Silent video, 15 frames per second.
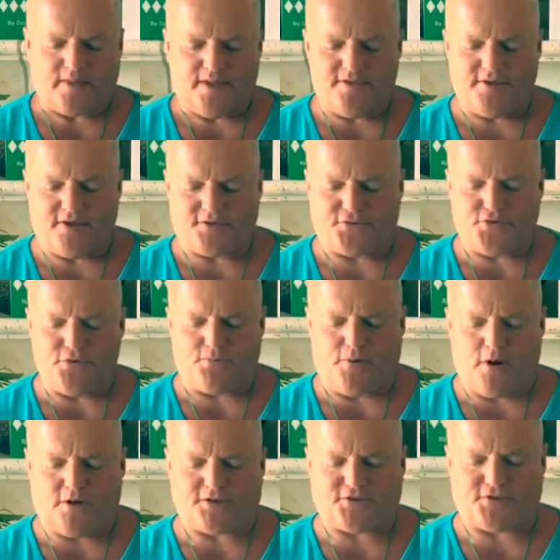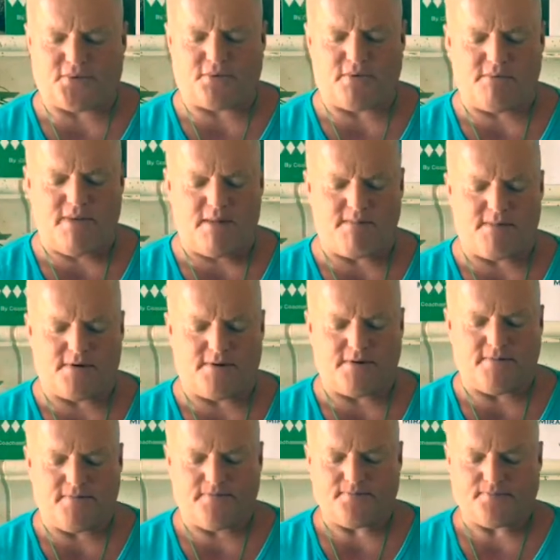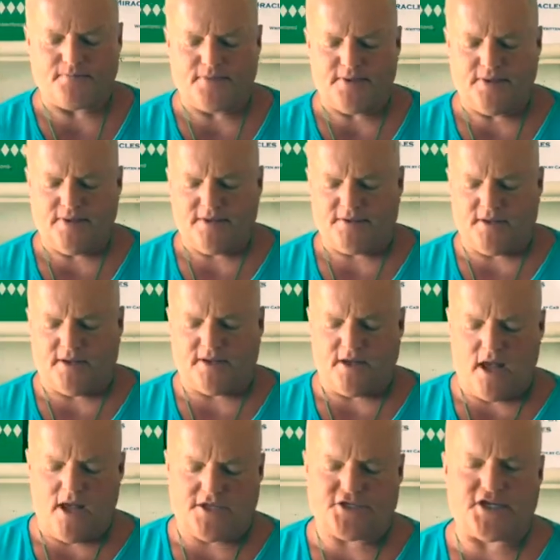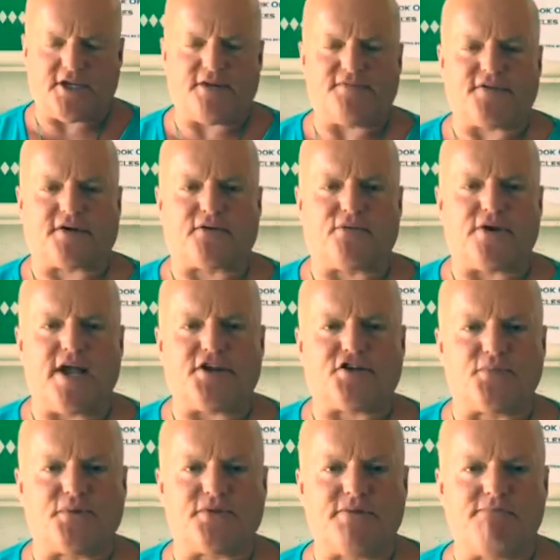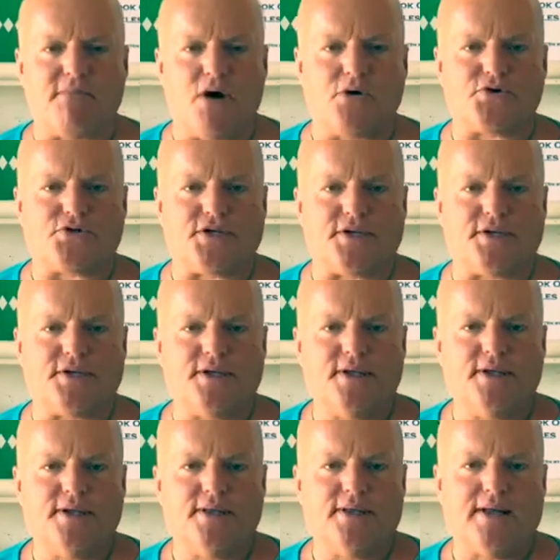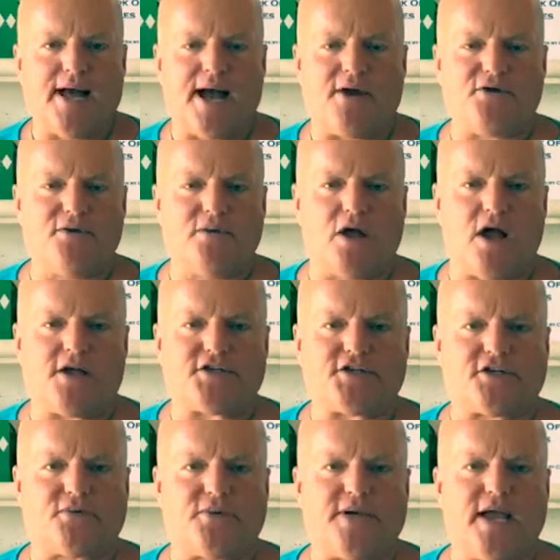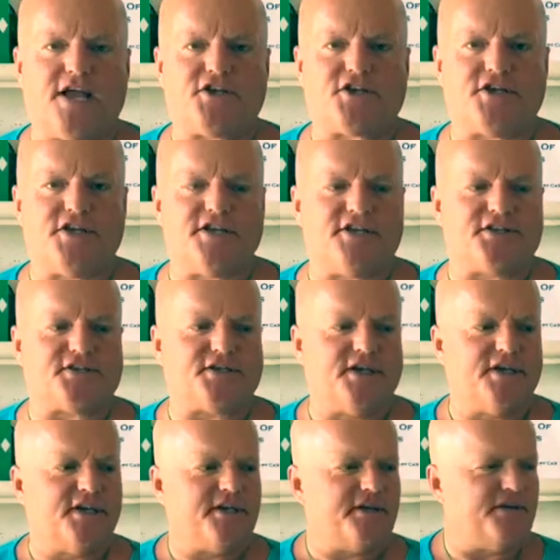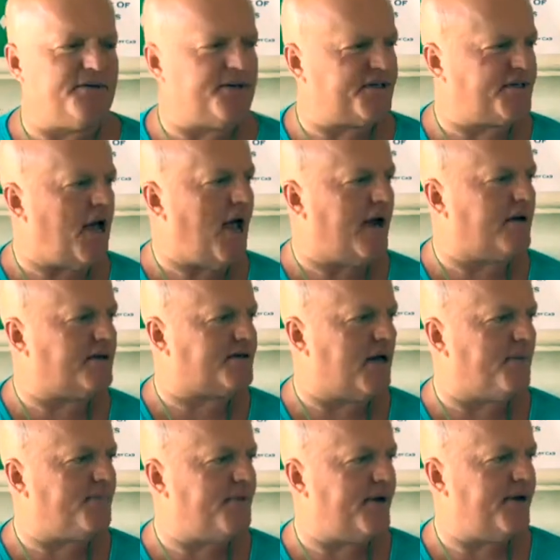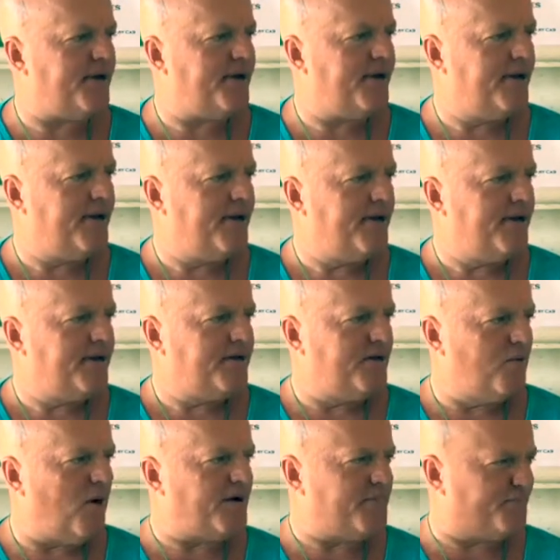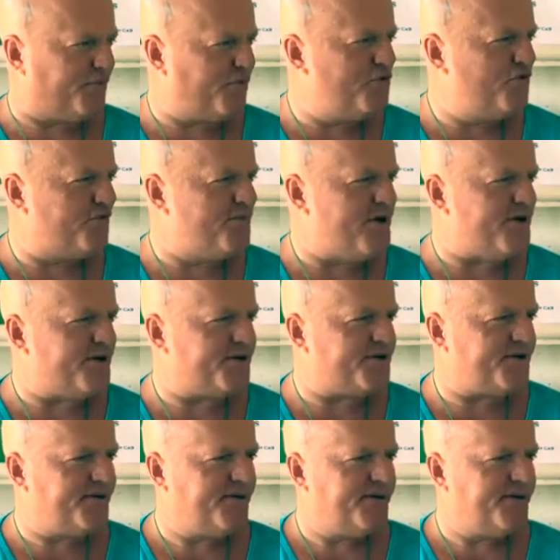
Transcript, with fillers: And there are two parts to remember the launching of the creation with emotion. How you launch a creation is you desire something, you want improvement.